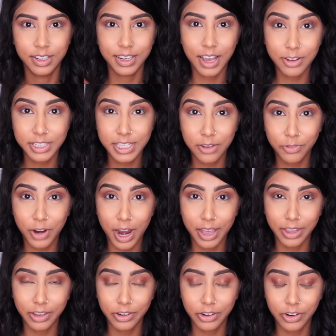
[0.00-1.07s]
Now it's time for
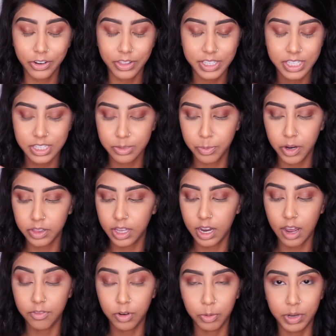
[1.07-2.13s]
eyeliner. This is the part that
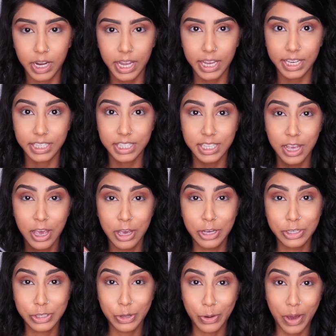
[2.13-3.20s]
everyone hates.
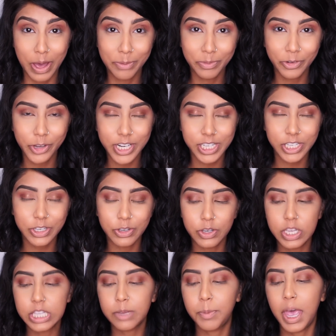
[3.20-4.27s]
So I'm going to
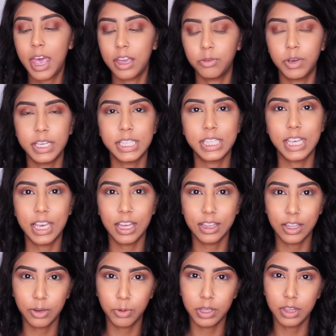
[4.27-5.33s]
use my NYC
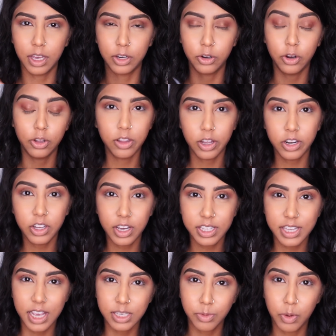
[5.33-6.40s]
liquid liner. A lot of you
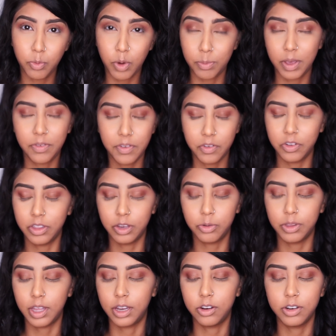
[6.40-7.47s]
guys ask me what my favorite
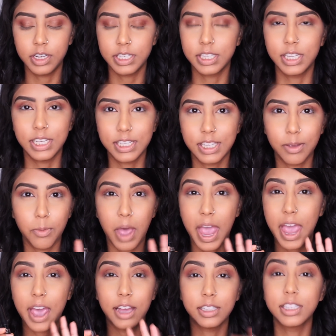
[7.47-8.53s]
liquid liner is. This,
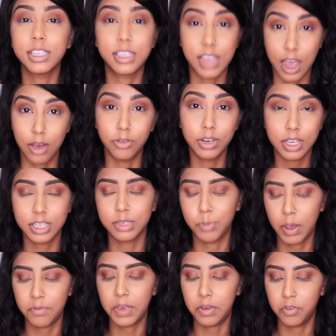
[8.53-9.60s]
hands down, is
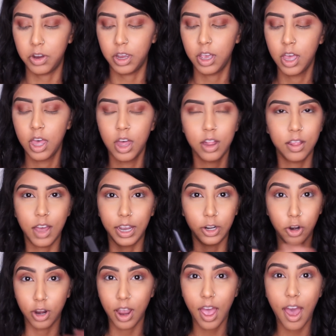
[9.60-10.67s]
my favorite
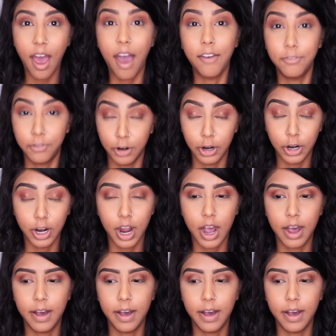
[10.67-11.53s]
liner ever.